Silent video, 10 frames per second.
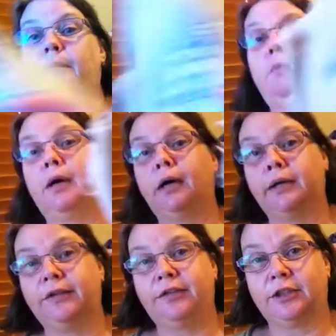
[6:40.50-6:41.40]
my
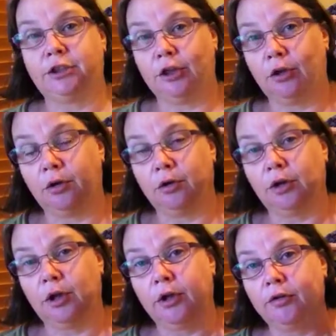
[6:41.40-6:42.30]
stitch along.
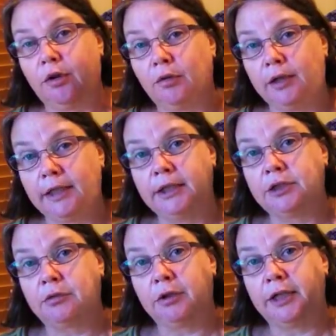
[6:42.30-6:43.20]
So in
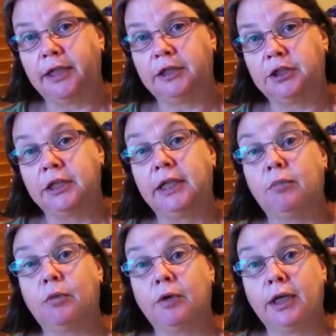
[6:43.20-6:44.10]
each rotation
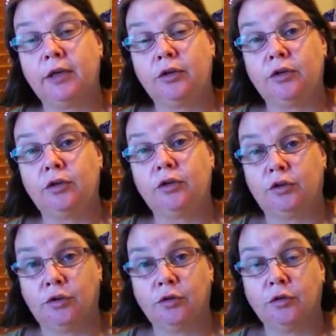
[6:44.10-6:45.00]
it will get
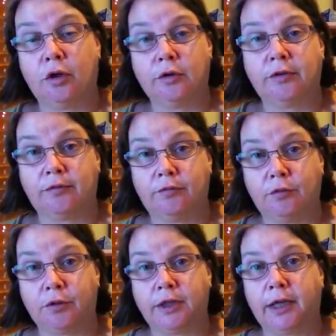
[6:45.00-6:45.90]
2 lots of
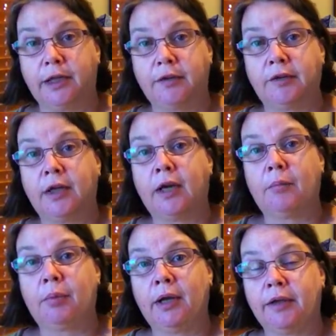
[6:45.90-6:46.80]
4 days,
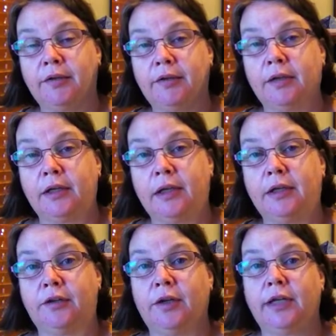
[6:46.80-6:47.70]
plus
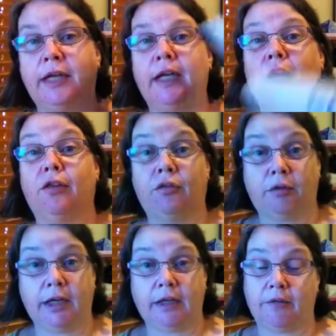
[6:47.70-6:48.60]
it's going to get a
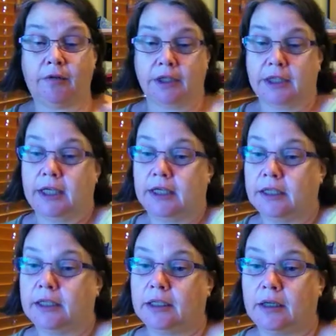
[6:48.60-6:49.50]
thread every day.
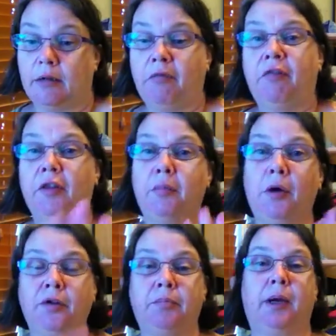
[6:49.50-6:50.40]
For the
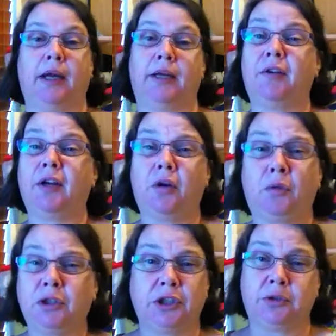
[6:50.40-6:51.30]
most part. If I don't
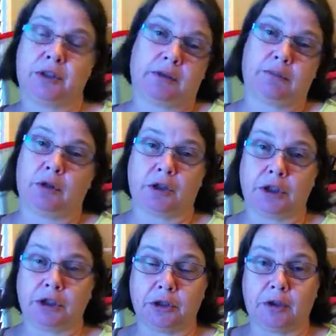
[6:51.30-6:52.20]
want to do it, I'm not
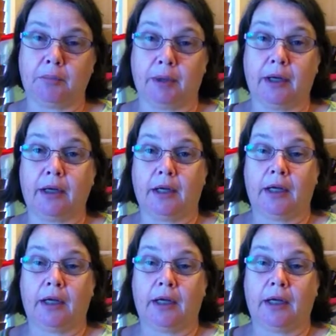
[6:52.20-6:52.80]
going to do it. But